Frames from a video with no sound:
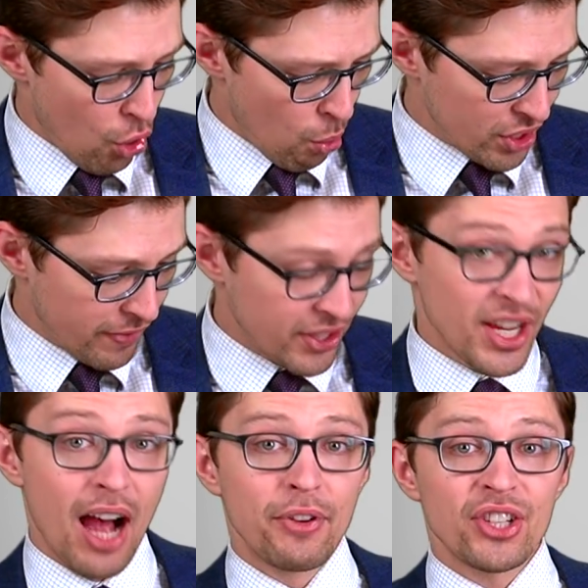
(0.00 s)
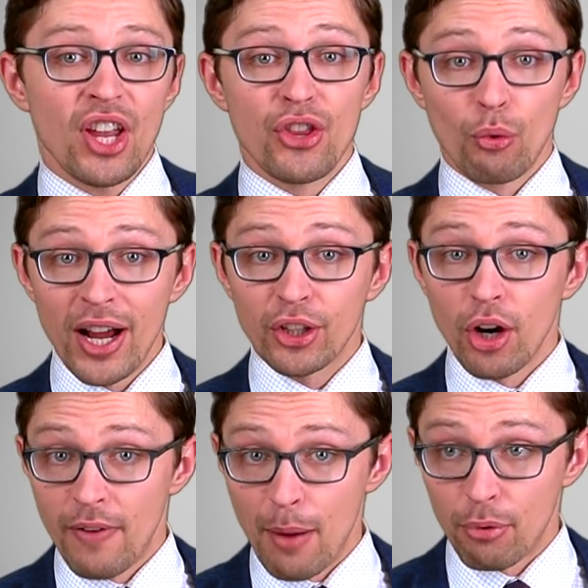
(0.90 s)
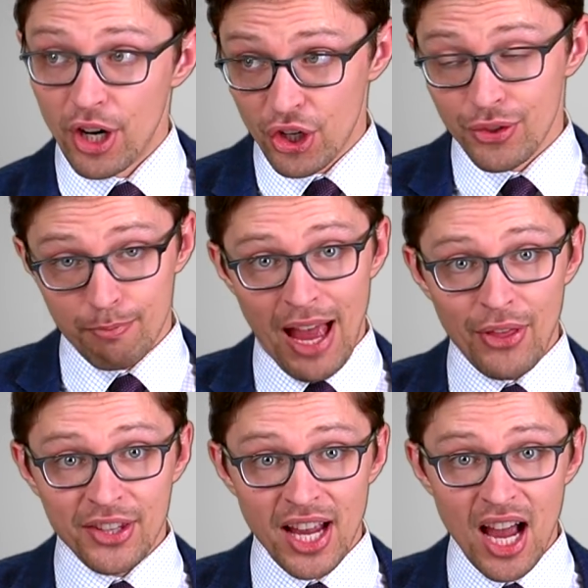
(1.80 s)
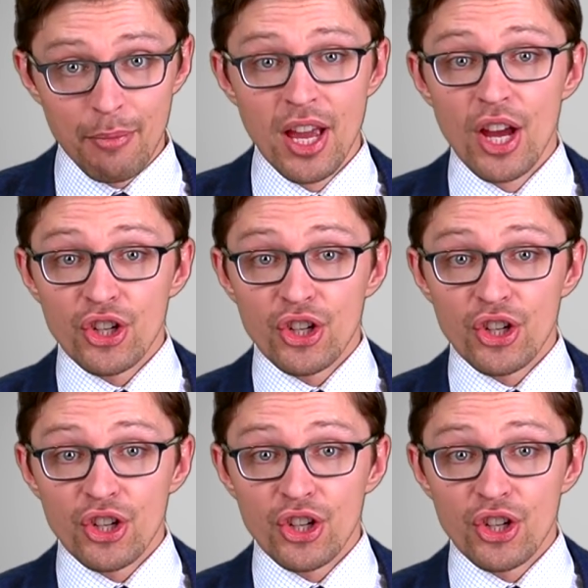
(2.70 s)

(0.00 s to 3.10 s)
who was Ventavia's director of operations at that time,